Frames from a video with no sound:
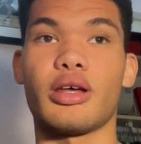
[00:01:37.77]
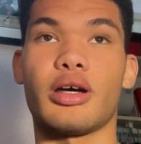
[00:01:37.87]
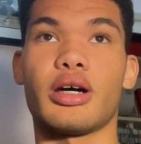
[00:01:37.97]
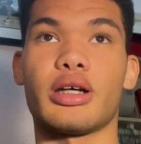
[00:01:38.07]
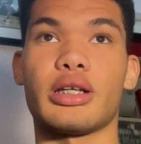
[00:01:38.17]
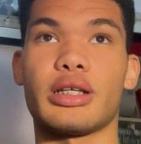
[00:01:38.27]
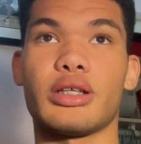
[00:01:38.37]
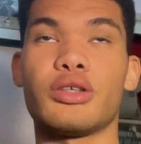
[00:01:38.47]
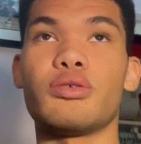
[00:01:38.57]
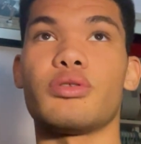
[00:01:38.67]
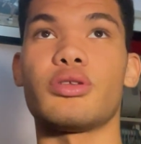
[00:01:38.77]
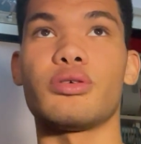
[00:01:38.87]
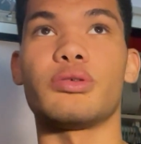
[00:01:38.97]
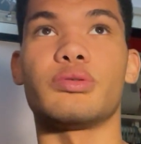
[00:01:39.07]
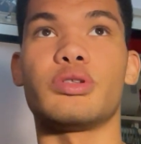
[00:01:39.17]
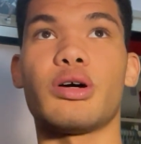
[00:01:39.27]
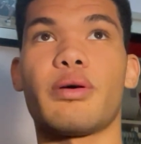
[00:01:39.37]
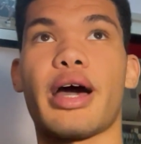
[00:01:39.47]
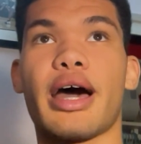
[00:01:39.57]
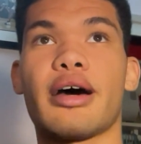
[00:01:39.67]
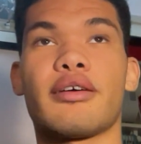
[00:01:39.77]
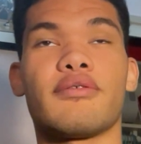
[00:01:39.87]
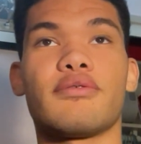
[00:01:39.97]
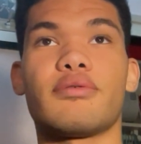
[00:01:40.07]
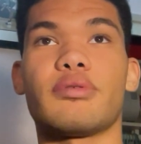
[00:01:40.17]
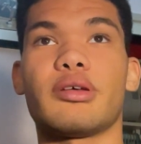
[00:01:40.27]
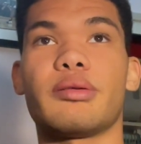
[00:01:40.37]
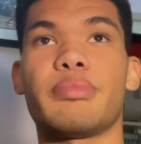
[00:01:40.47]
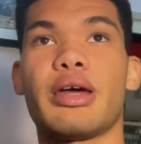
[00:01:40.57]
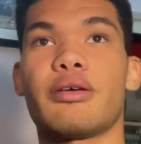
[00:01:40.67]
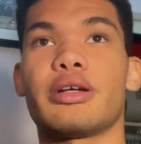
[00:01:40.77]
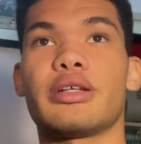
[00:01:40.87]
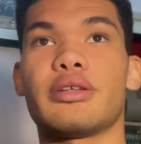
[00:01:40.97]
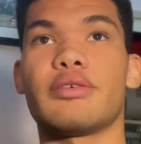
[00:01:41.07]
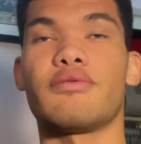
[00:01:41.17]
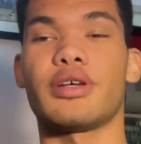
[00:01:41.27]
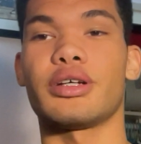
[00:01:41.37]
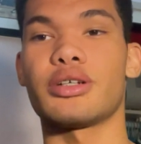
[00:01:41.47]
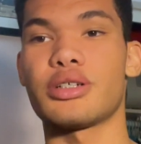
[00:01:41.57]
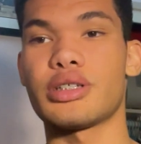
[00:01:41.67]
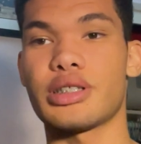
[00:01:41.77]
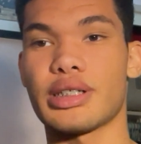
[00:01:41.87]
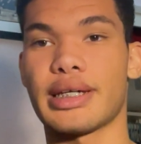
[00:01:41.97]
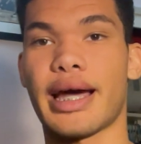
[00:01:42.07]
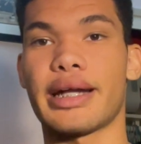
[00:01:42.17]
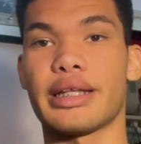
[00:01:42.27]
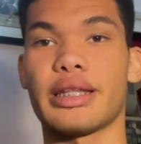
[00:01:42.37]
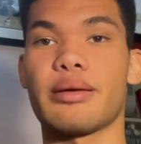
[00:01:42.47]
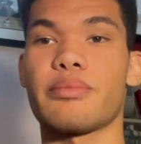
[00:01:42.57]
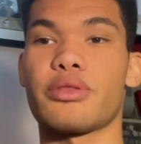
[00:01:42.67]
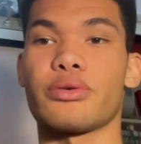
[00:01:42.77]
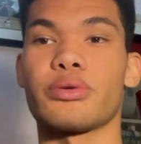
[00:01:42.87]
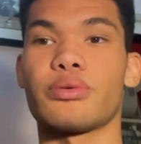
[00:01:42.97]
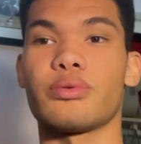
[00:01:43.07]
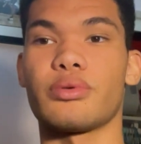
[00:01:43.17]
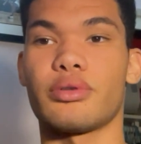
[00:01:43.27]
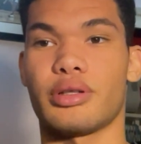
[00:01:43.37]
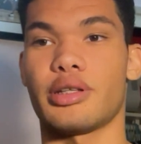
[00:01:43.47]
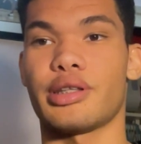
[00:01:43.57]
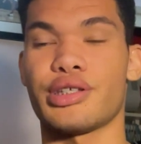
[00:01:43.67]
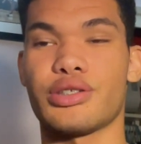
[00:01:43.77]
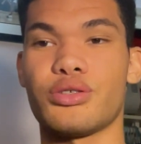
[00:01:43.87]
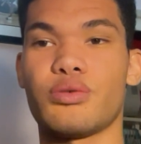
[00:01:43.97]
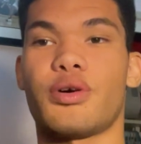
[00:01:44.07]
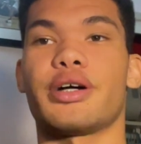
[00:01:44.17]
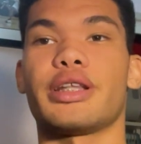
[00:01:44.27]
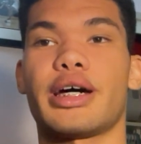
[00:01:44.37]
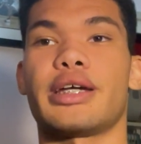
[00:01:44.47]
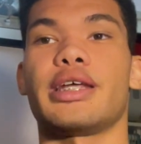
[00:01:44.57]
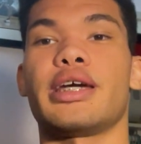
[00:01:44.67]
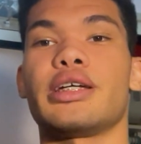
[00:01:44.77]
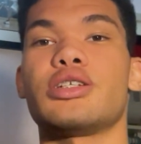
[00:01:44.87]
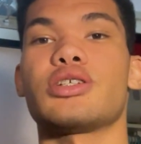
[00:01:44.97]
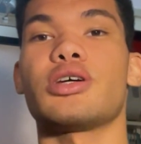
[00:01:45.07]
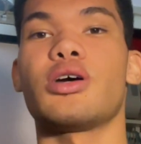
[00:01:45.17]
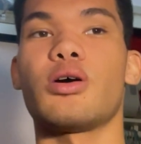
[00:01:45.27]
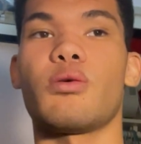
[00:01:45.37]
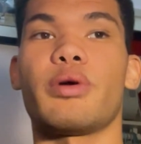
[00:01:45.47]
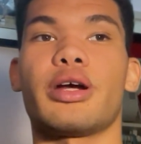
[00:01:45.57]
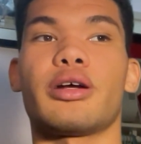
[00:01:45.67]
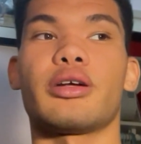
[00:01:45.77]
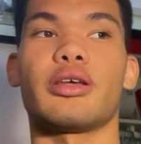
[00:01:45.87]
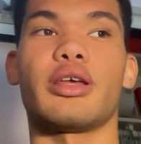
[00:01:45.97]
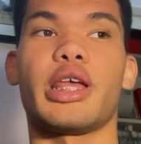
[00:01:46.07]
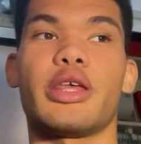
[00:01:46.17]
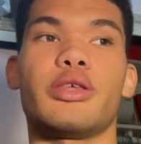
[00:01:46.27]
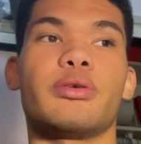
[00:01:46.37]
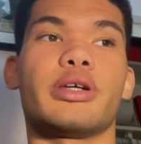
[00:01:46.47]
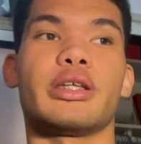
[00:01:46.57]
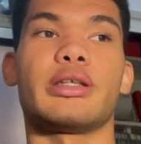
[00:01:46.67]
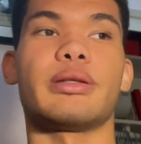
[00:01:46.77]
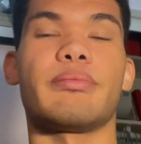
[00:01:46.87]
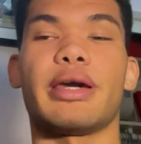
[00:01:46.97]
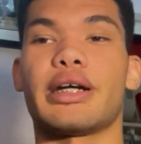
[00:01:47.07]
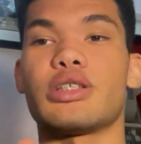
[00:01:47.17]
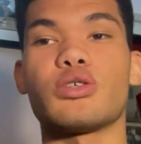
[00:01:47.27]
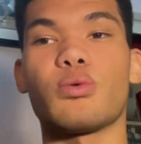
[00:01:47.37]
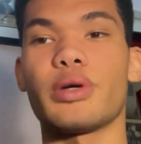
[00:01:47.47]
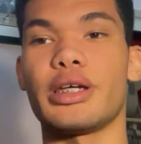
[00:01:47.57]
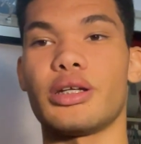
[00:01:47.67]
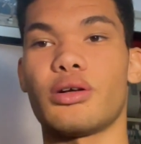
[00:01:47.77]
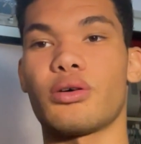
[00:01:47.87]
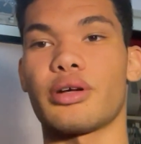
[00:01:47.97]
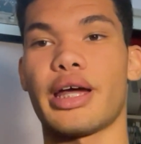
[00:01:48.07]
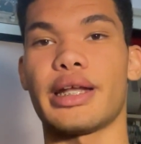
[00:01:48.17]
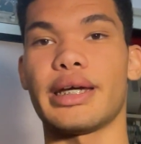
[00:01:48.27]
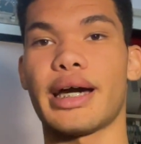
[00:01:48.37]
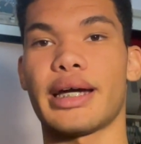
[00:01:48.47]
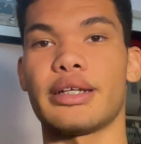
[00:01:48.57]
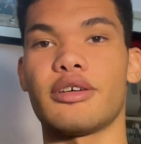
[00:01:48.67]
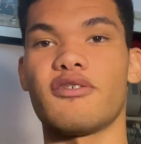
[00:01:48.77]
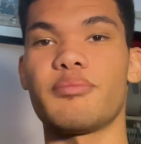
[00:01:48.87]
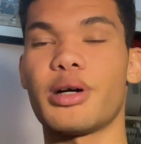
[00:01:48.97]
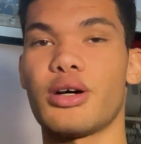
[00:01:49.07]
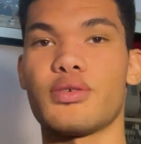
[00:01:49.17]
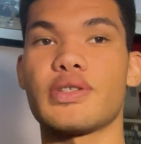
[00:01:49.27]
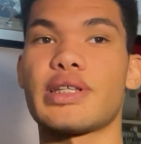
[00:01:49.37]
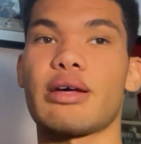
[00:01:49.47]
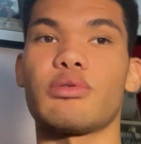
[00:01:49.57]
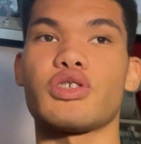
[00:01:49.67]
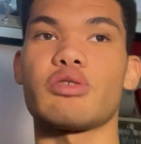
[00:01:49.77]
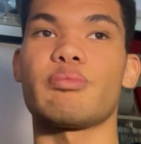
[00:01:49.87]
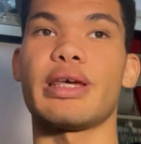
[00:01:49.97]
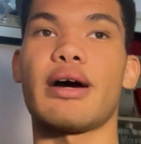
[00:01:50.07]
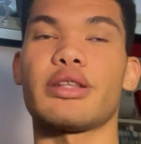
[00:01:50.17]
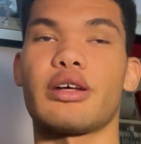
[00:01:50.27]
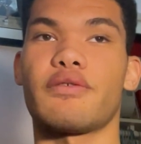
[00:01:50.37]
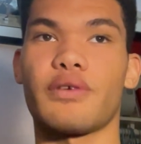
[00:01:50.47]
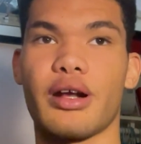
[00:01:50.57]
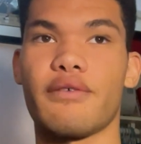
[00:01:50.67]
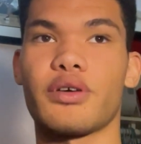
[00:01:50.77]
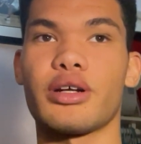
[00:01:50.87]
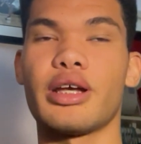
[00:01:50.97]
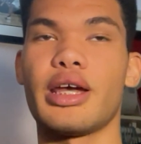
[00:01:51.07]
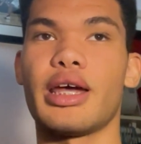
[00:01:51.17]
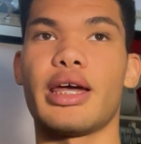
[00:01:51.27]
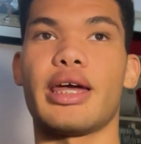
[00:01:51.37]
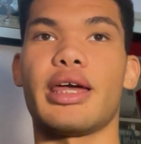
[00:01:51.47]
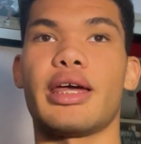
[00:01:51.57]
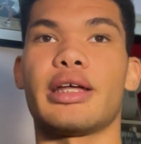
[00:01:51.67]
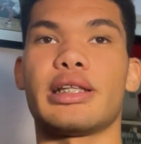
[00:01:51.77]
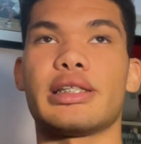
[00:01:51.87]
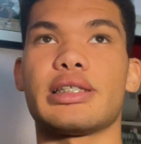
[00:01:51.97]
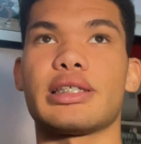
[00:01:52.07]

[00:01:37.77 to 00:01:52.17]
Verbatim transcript: uh, youth who don't have parent figures guiding them through this new online age where you can make a tweet or any kind of post that will just be out there forever and